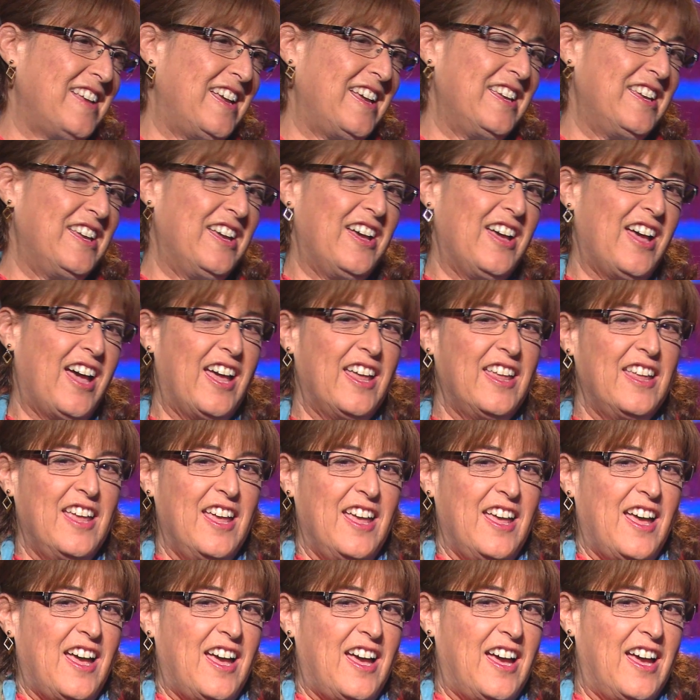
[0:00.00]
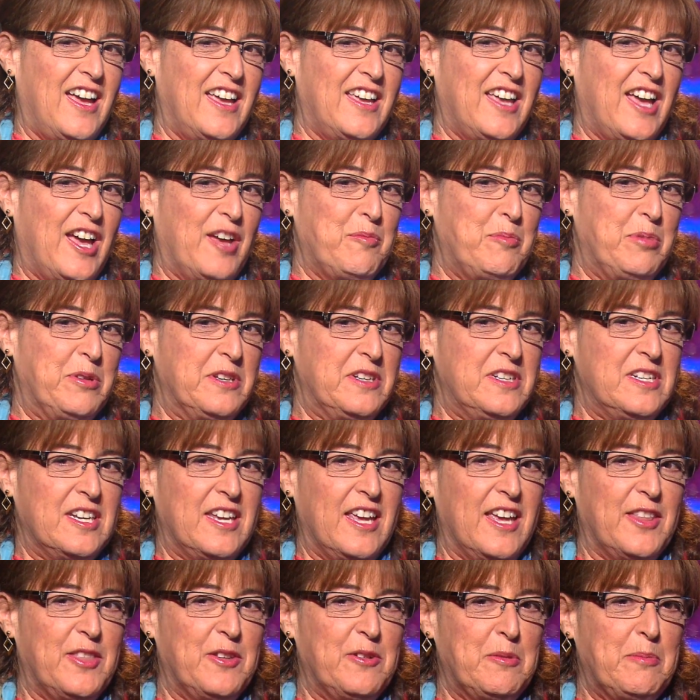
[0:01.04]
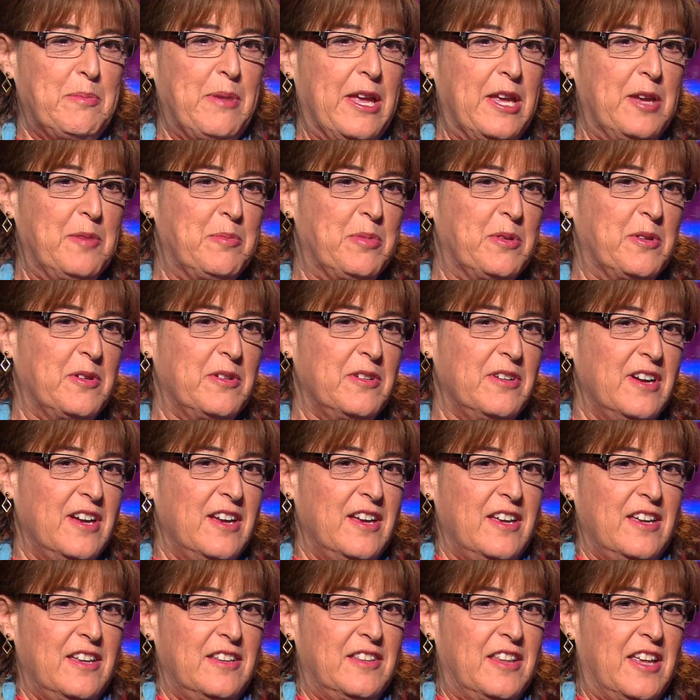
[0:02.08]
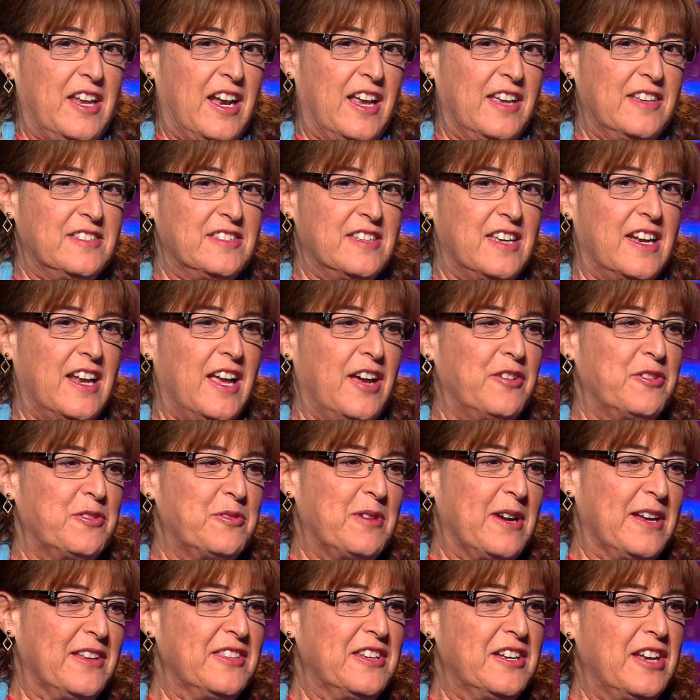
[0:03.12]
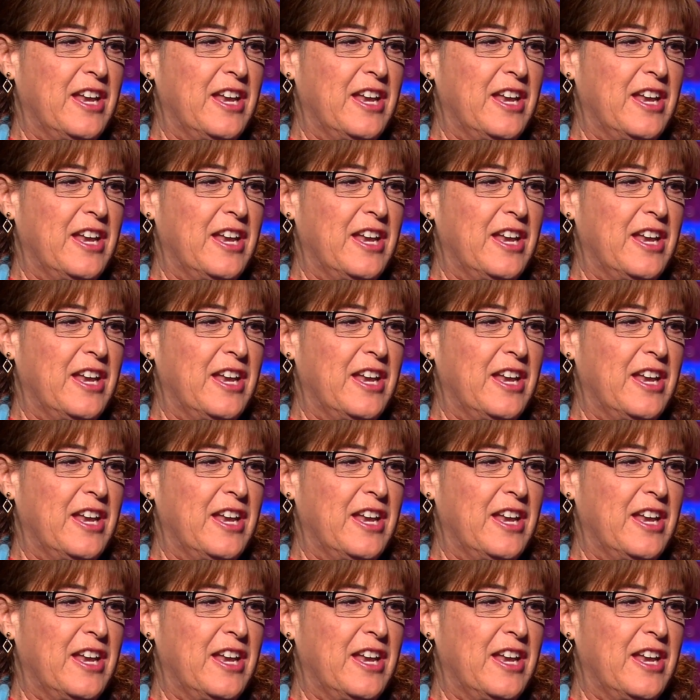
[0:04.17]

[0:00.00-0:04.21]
I put together a paper that I sent out around the